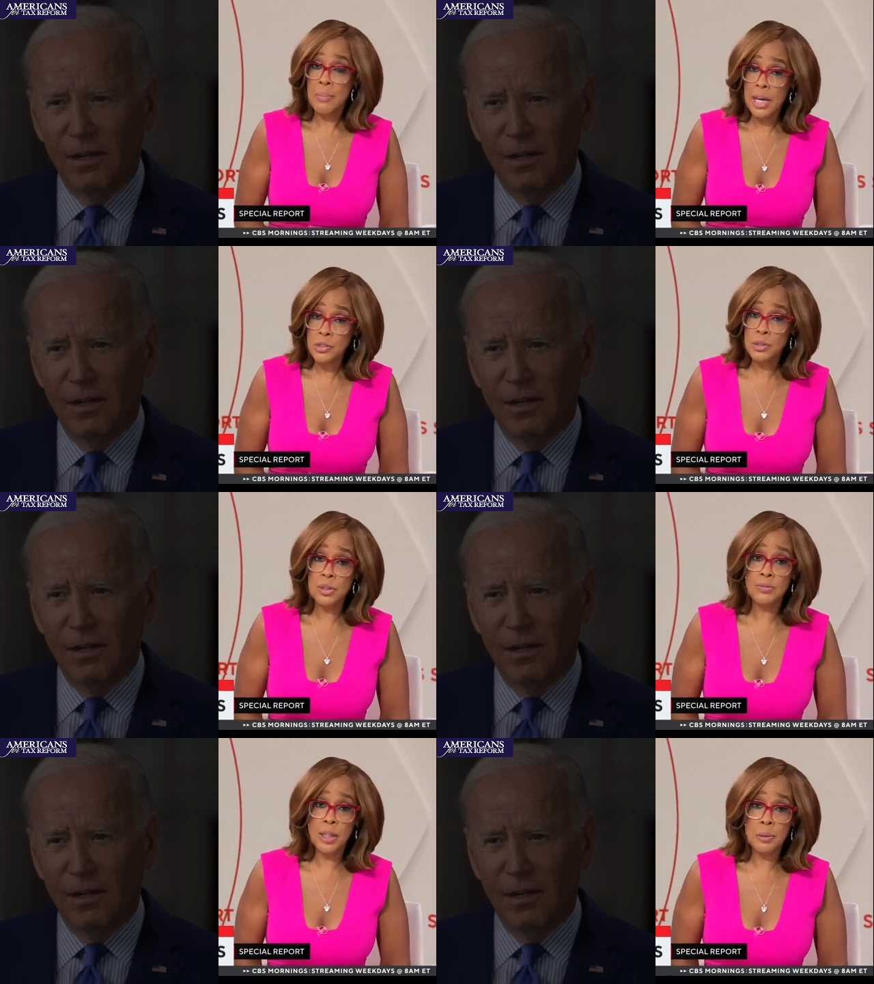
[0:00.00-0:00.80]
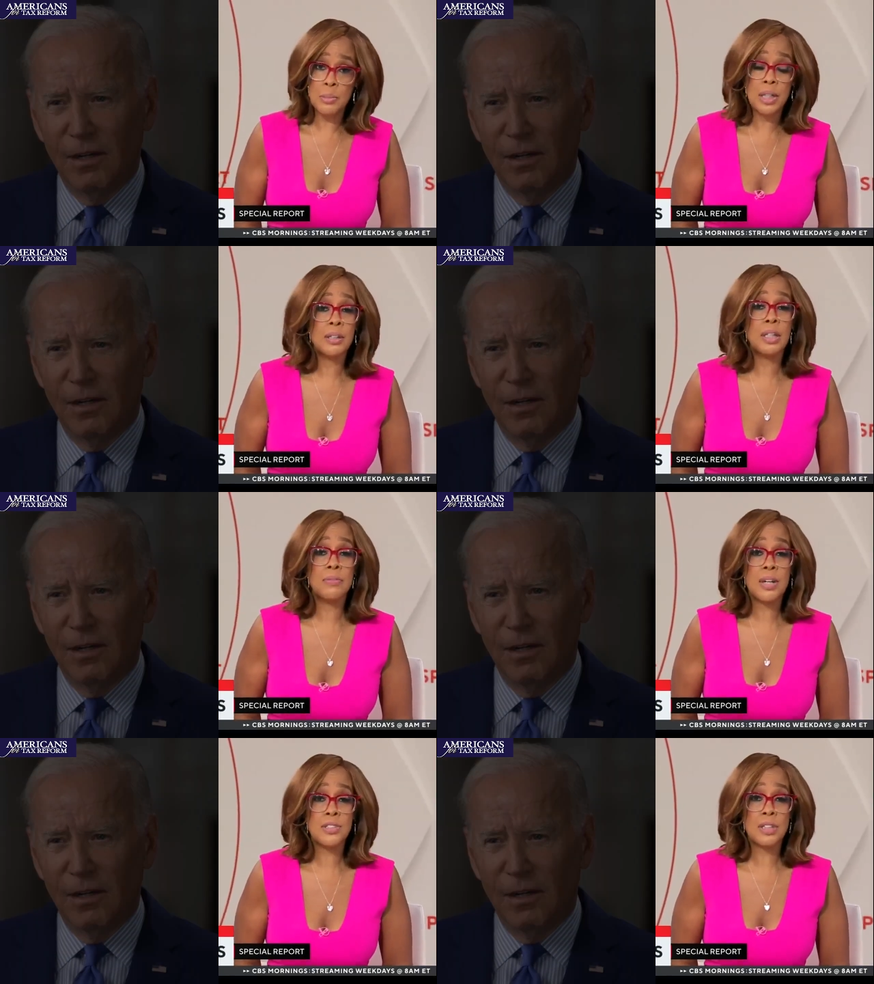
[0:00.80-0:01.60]
Speaker 1: A major development in the
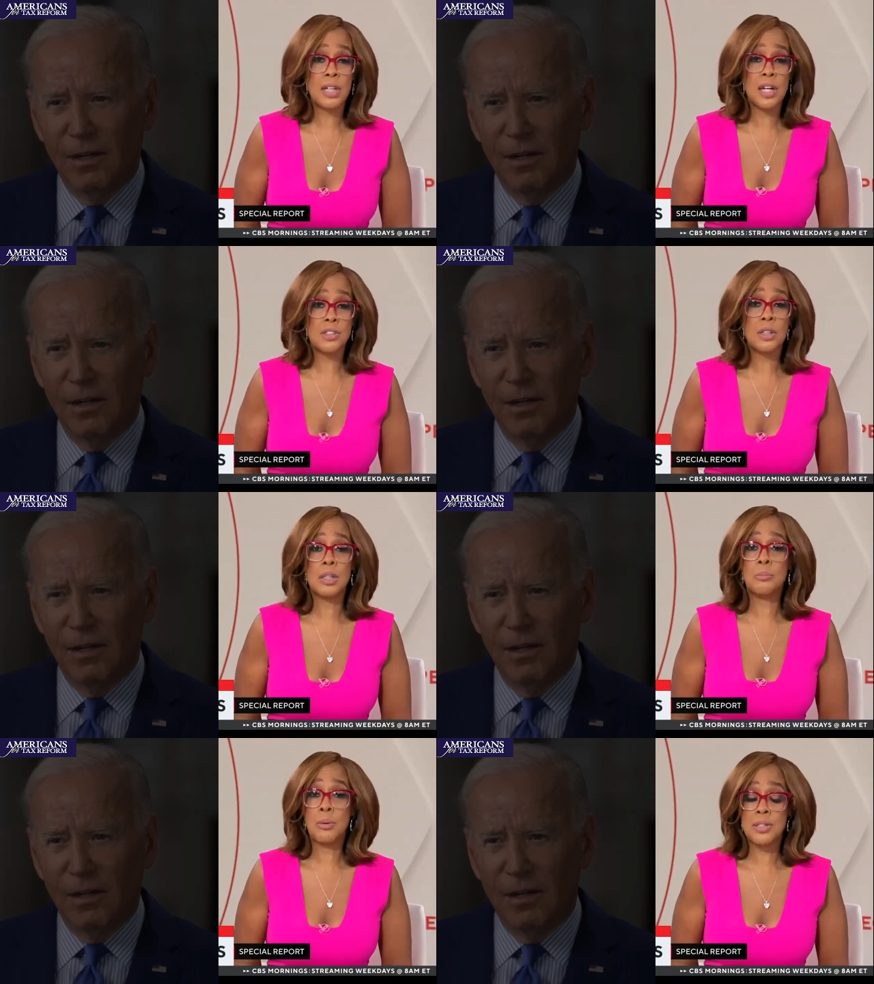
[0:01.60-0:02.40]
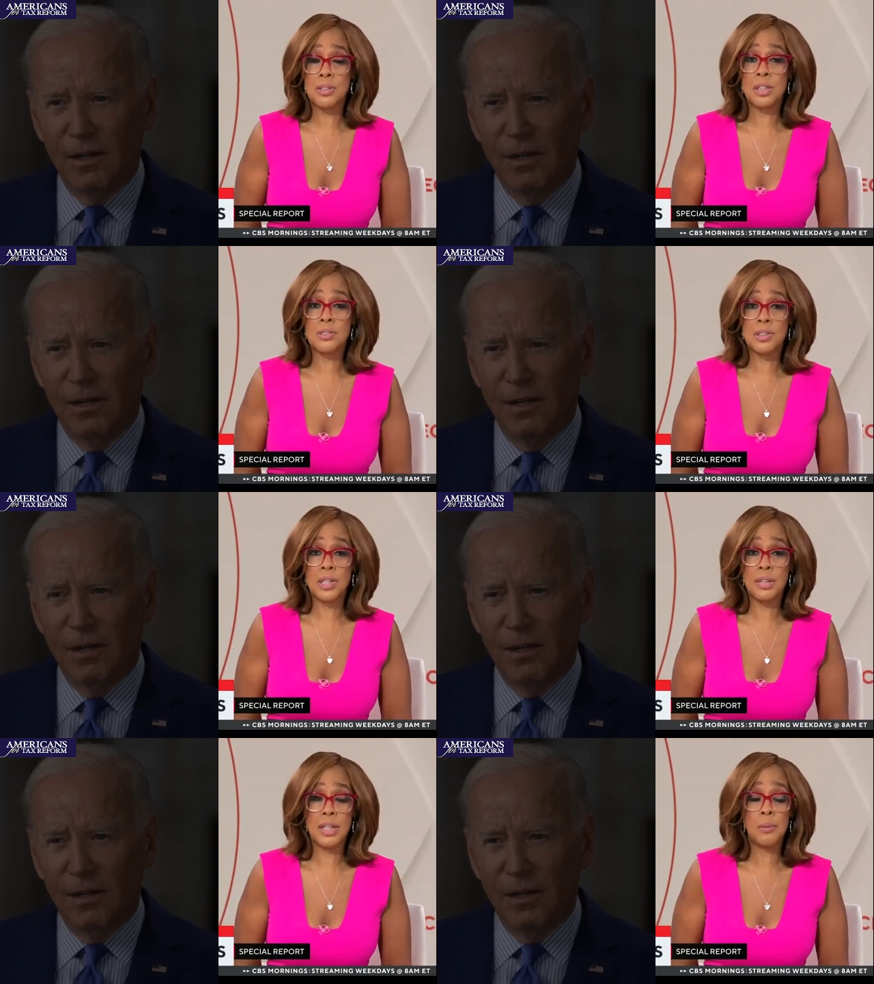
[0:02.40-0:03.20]
investigation of the president's
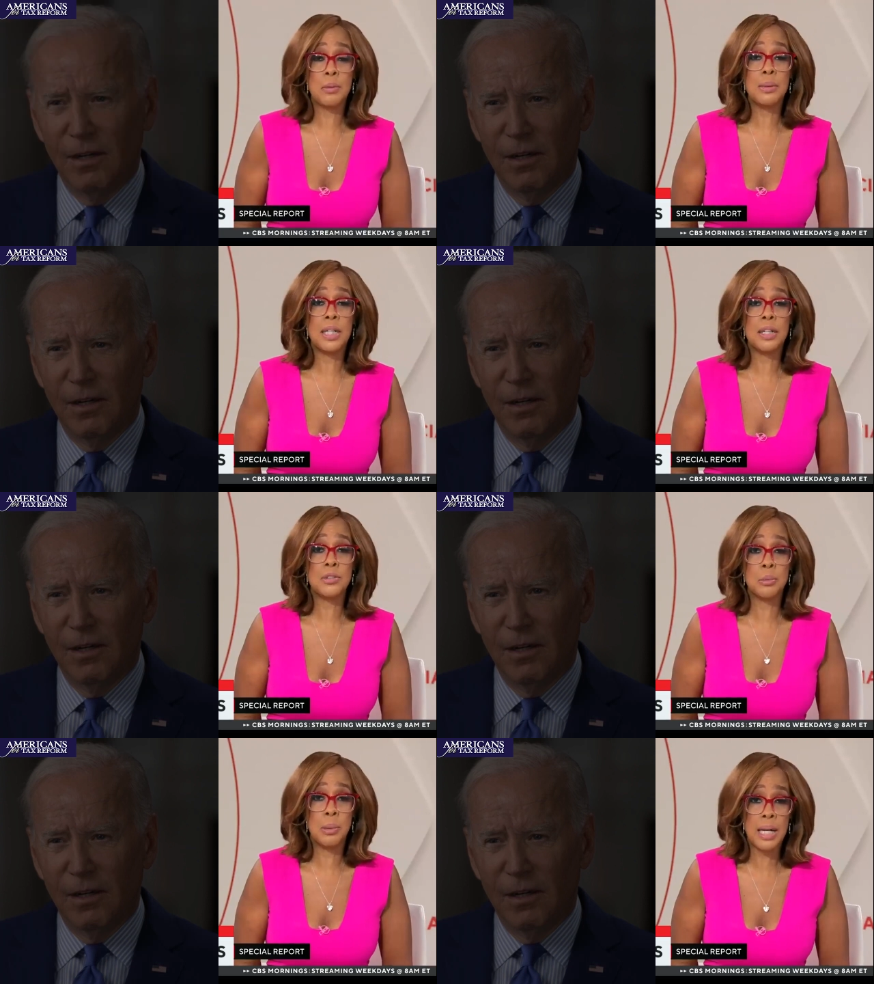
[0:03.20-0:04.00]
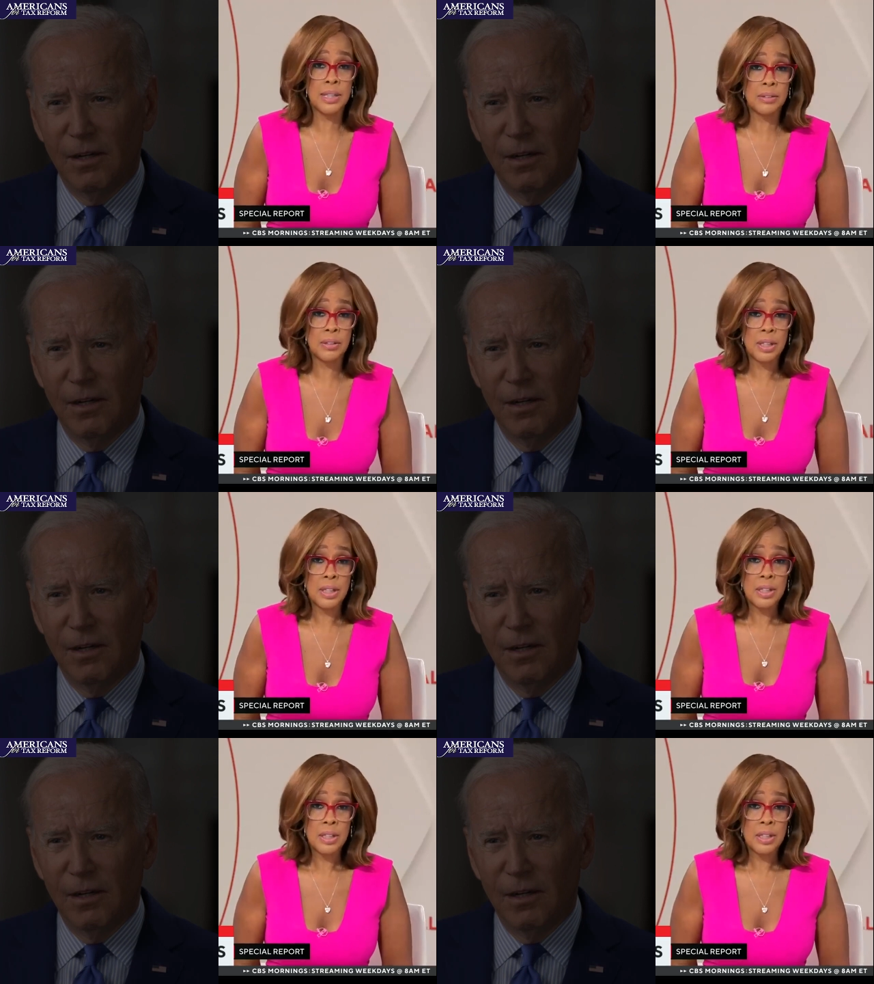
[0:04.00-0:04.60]
son, that would be Hunter Biden.